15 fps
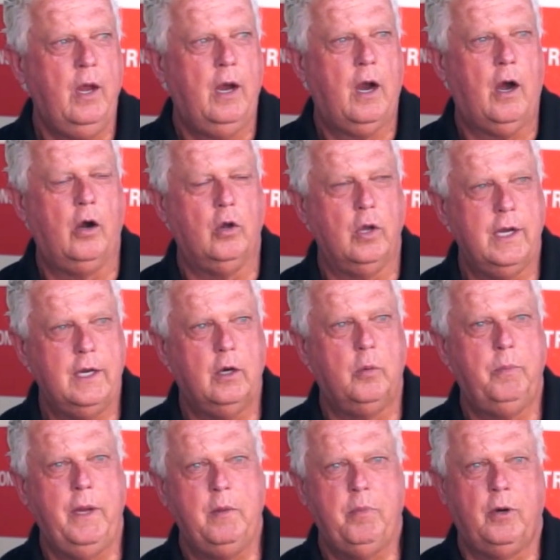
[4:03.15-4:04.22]
Our legal
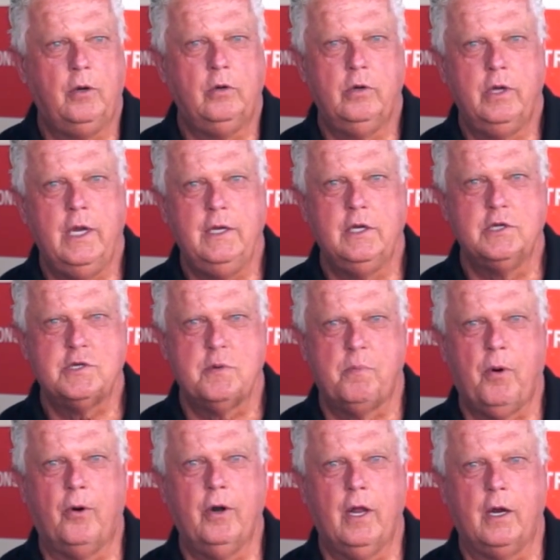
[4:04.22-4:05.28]
people who need to
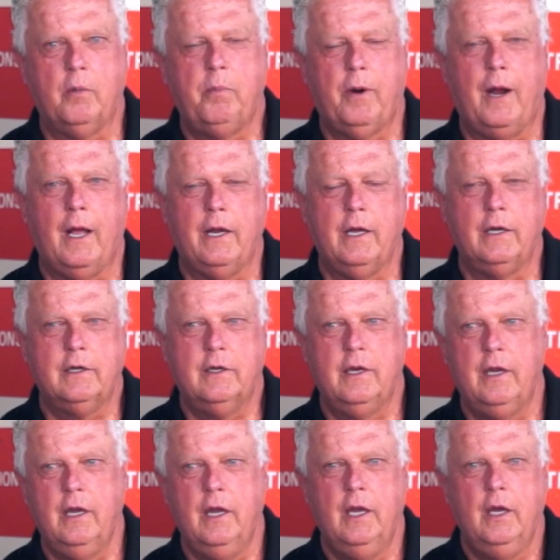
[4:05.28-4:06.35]
support our product
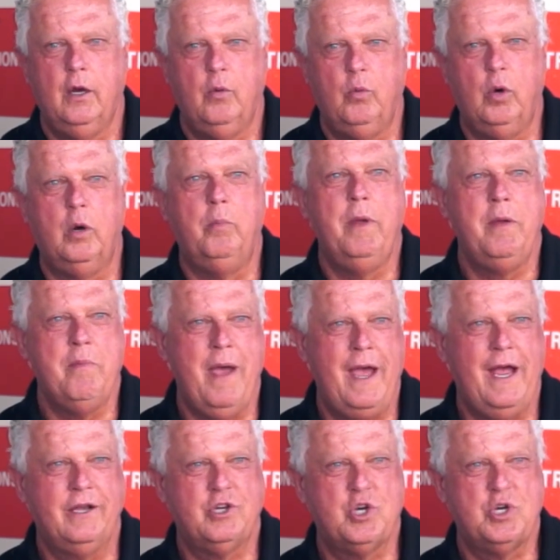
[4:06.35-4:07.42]
will be
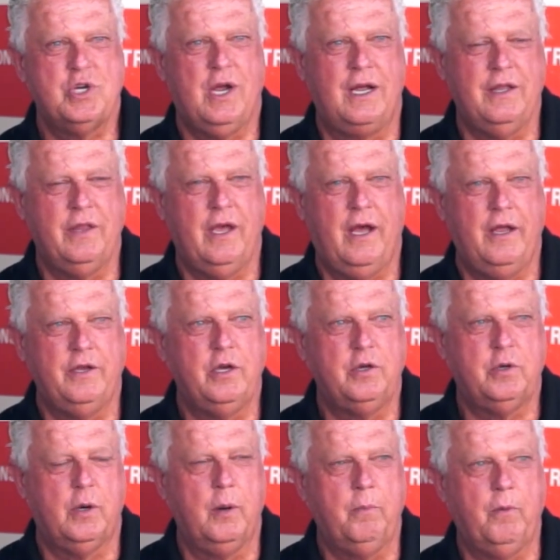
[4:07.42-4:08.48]
matched on, on the
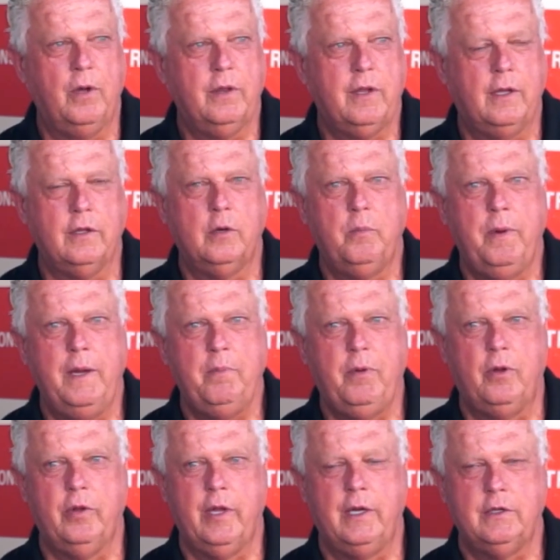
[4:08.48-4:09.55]
trip with other
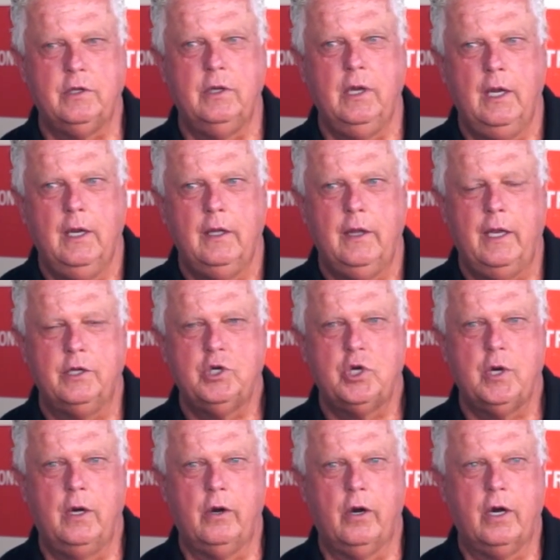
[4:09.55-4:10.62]
people that, that
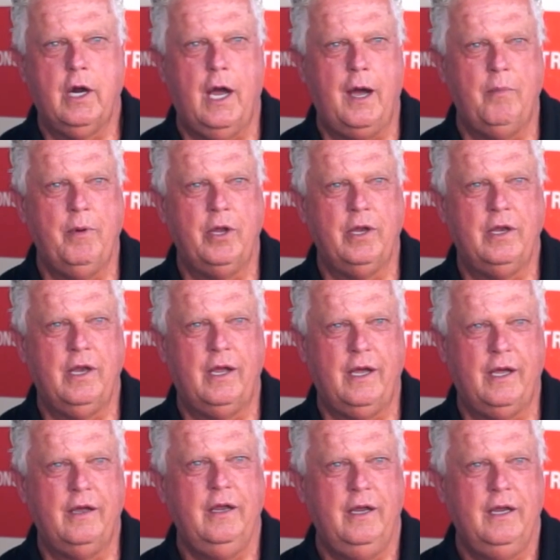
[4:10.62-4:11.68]
share a common uh,
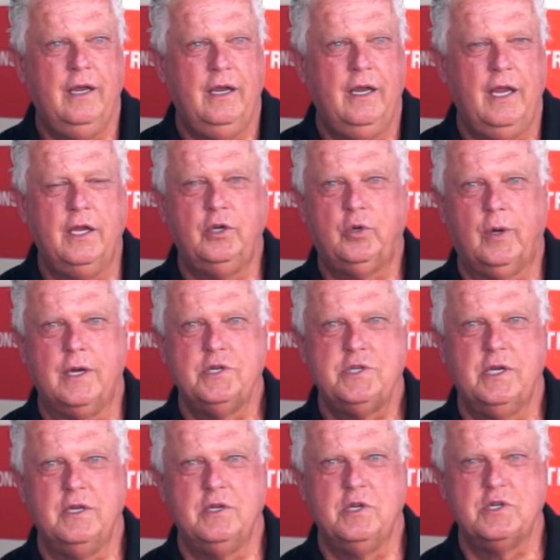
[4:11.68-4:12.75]
interest
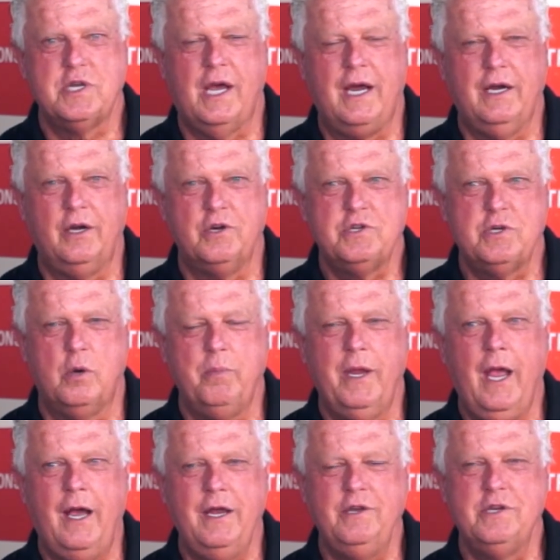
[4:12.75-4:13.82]
and desire. So
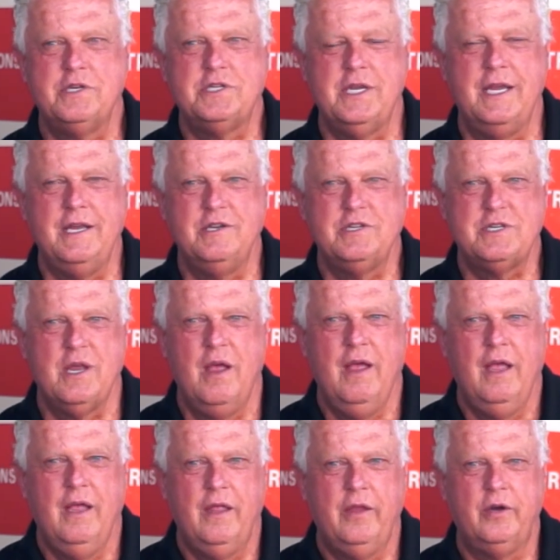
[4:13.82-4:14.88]
behind the scenes,
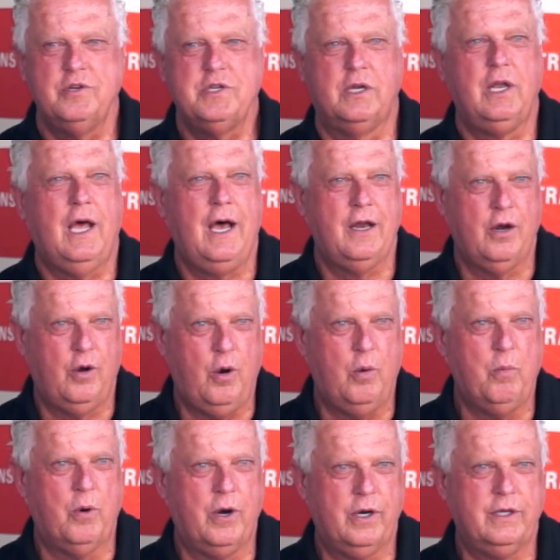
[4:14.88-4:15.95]
there's a lot of
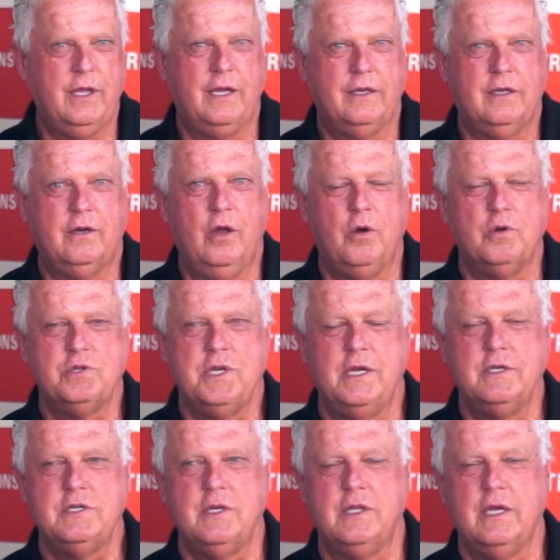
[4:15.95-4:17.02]
homework that goes
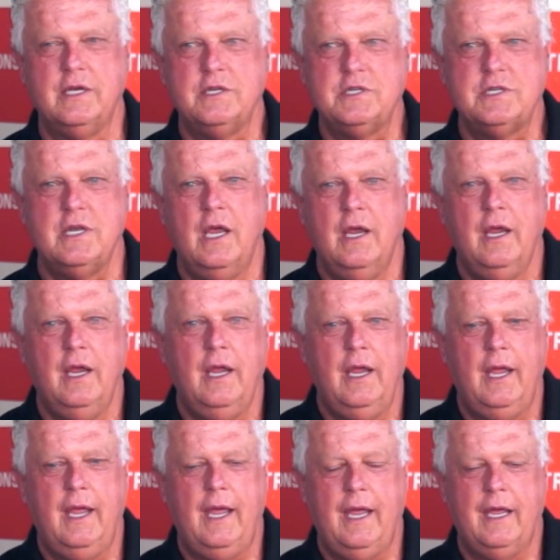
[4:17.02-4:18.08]
into this,
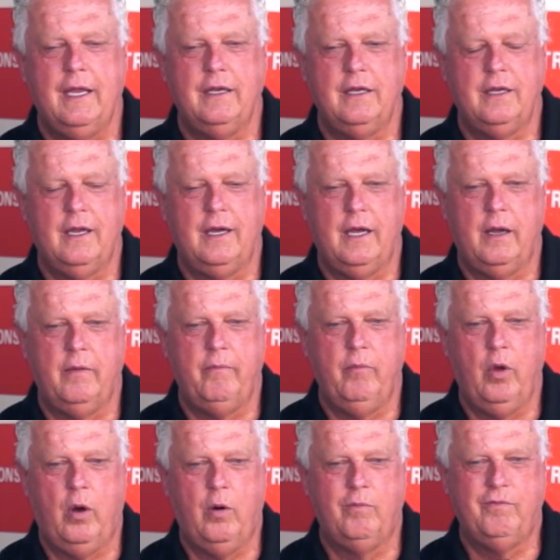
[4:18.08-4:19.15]
and uh,
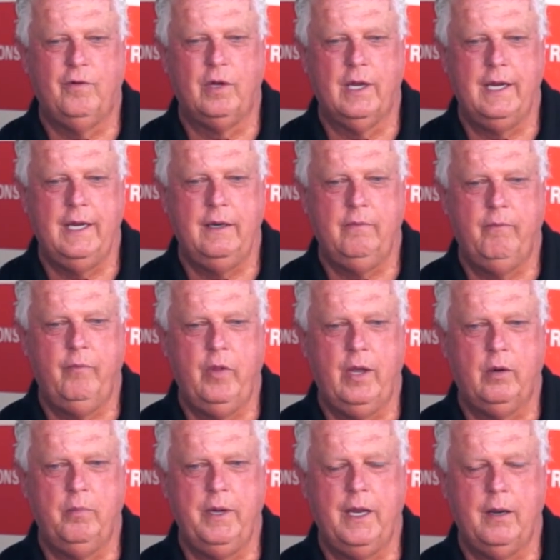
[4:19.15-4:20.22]
hopefully they'll
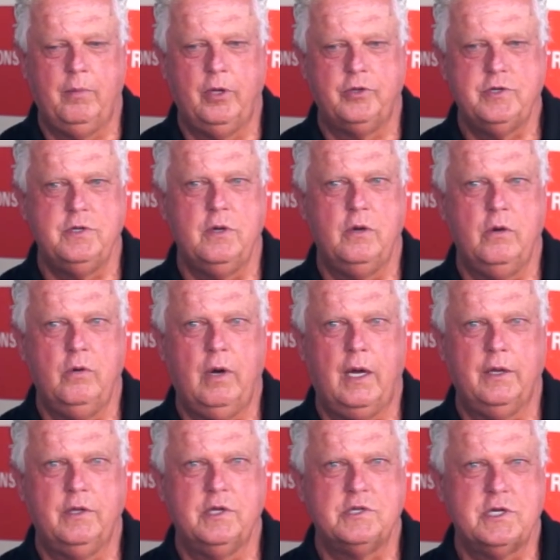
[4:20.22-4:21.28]
be able to uh,
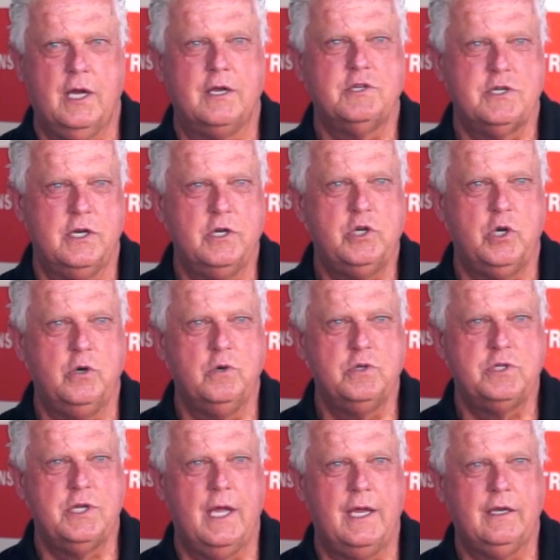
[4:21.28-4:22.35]
discuss issues
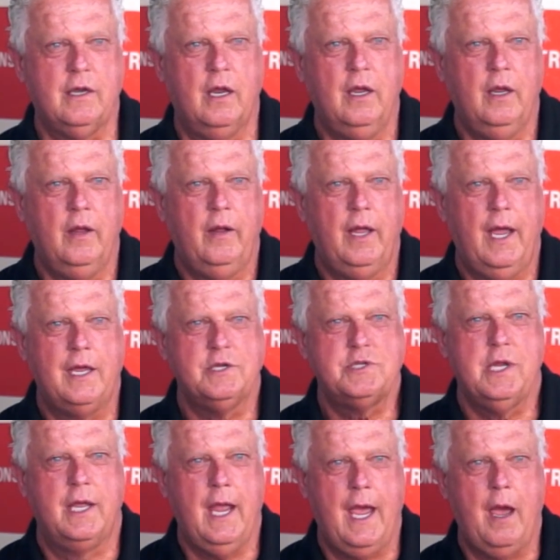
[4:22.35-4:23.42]
that as
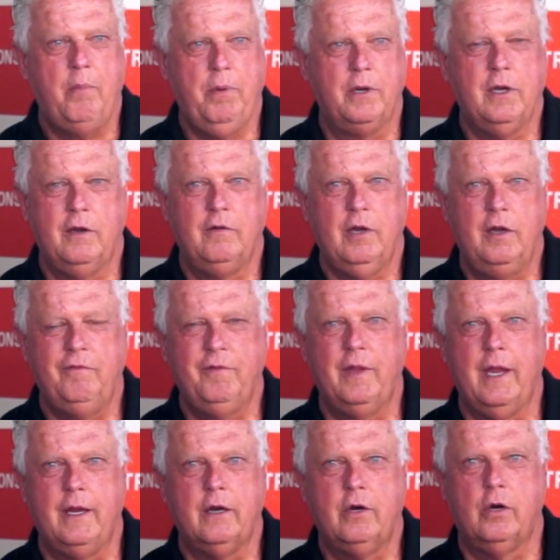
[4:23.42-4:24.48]
they happen, if
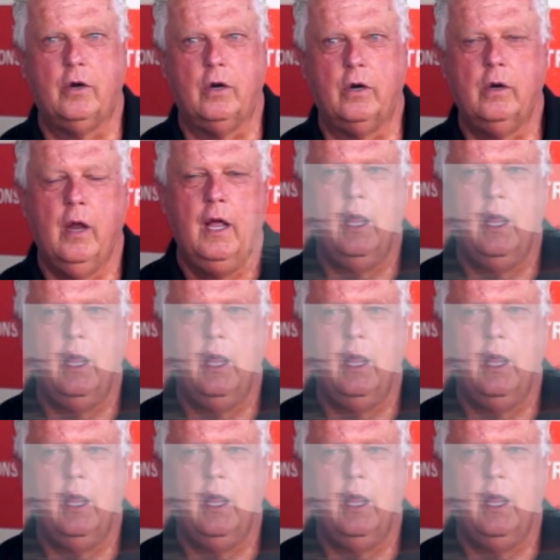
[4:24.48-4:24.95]
they occur.